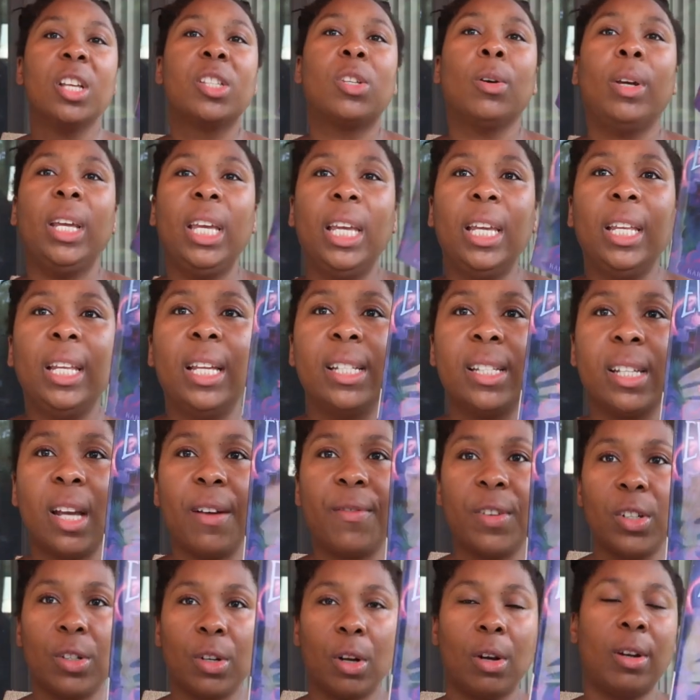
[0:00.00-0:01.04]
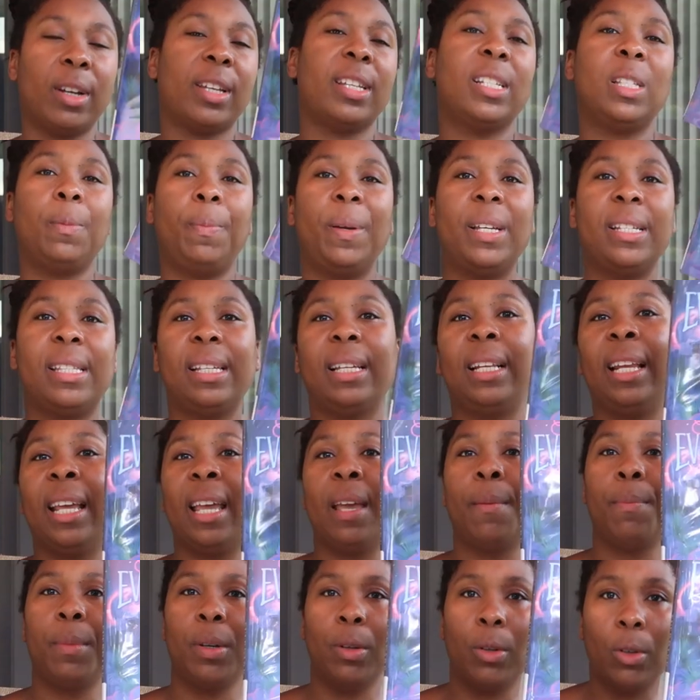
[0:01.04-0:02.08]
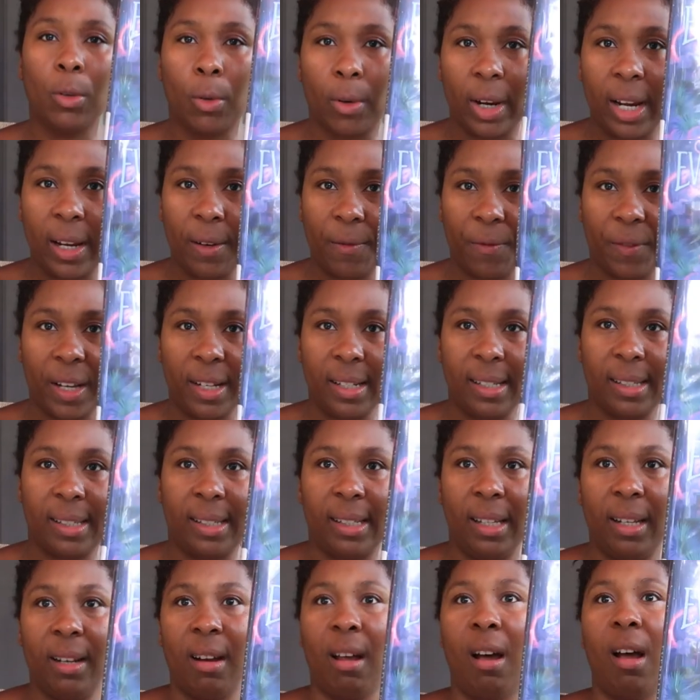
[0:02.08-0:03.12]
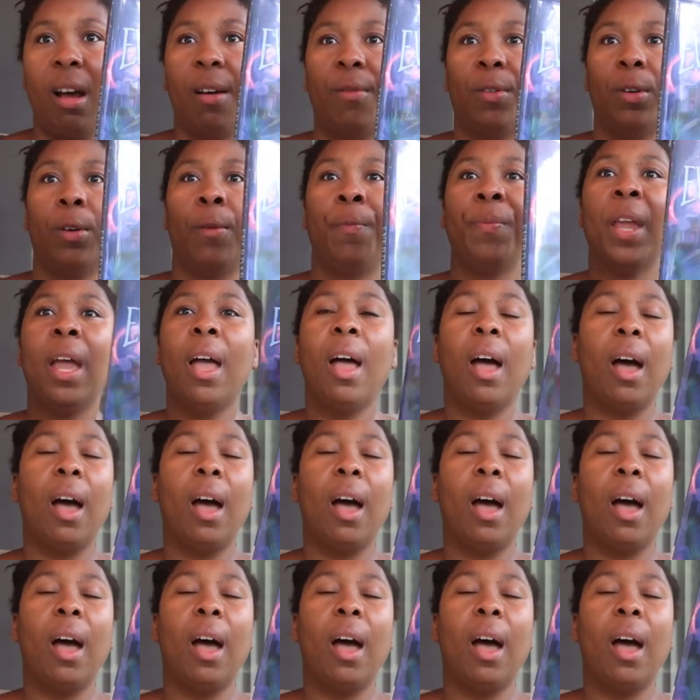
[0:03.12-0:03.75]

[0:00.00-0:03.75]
So Eden's Everdark is basically a middle grade fantasy novel